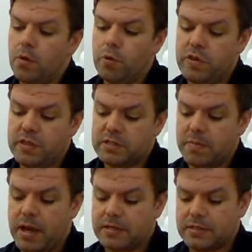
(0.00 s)
With this
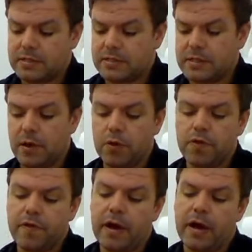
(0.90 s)
mask
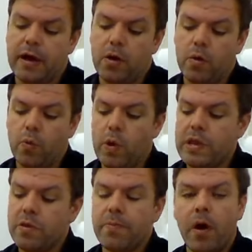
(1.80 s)
itself,
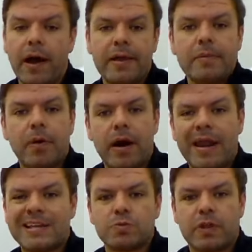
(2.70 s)
when you buy it
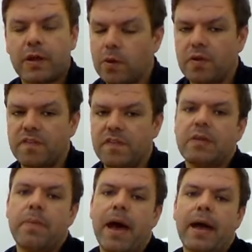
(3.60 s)
as what they call a
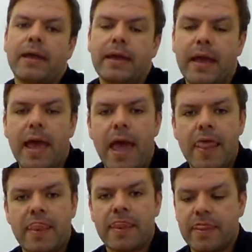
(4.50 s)
fit pack.
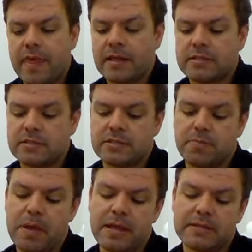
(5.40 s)
And that
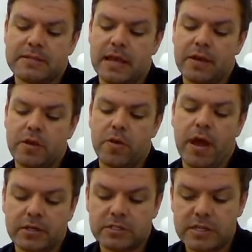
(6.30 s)
means that you
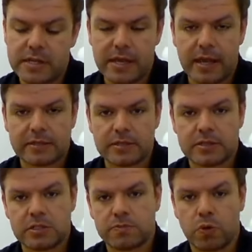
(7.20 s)
actually get
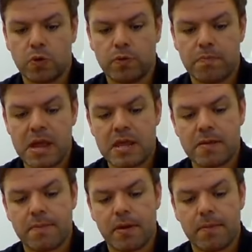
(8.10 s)
small,
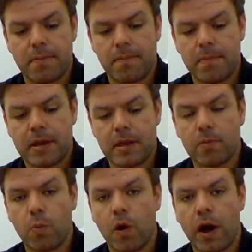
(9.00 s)
medium
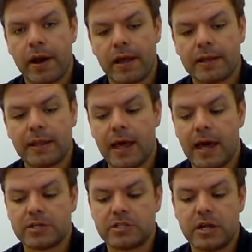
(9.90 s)
wide, and
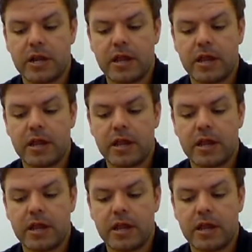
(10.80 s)
large